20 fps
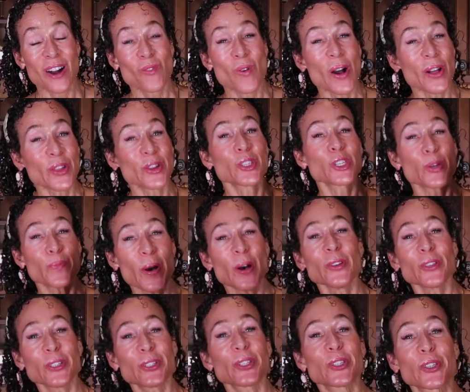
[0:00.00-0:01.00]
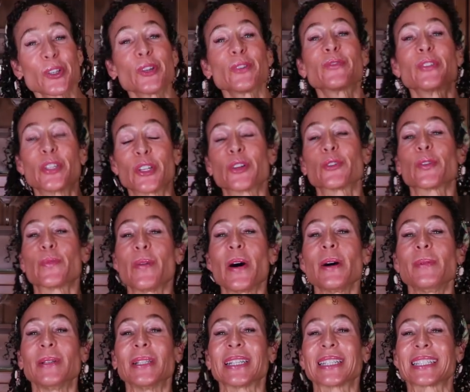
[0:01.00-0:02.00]
While they're supposed to serve the general
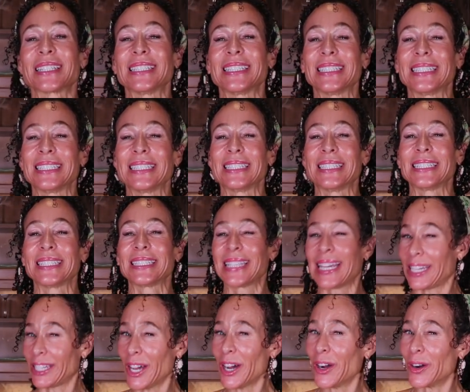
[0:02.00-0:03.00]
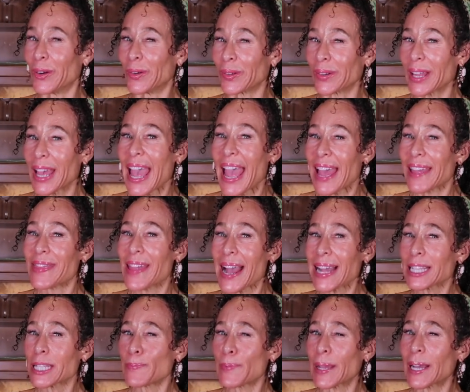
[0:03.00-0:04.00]
public, they don't. And
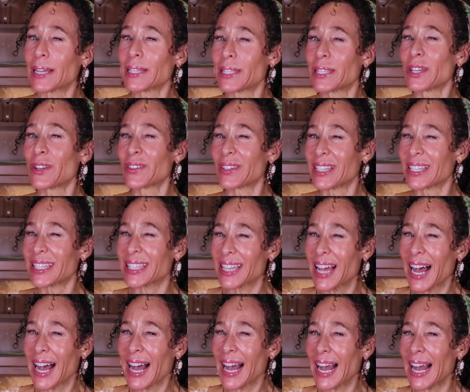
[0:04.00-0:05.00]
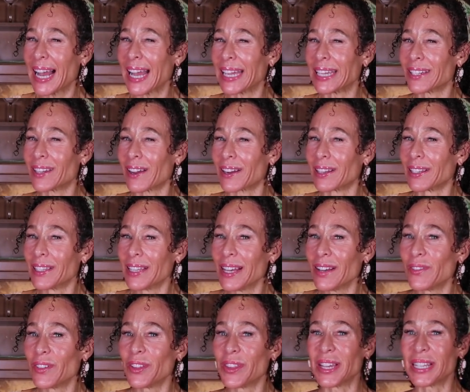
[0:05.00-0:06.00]
that's because they're designed on a
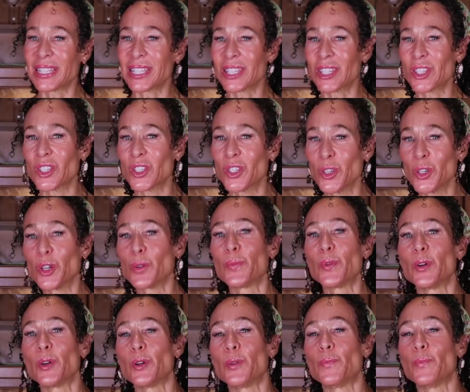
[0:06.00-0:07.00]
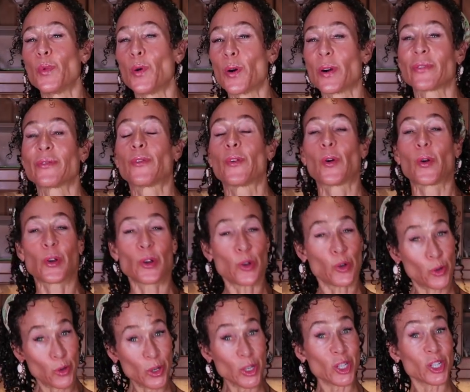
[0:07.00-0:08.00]
level that's suitable more for
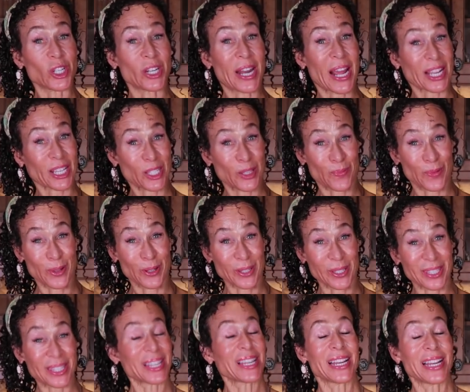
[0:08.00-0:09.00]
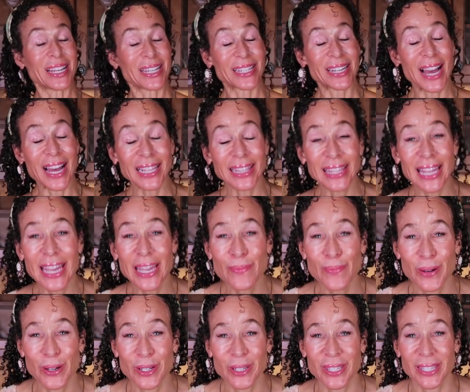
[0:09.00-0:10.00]
nutrition experts, not
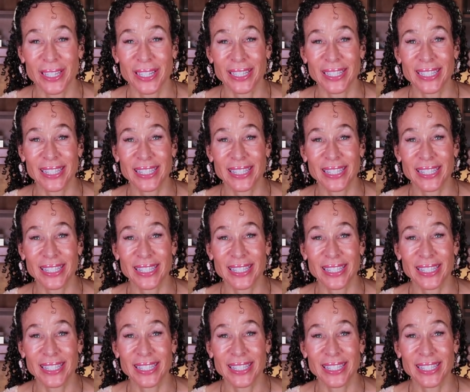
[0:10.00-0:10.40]
laypersons.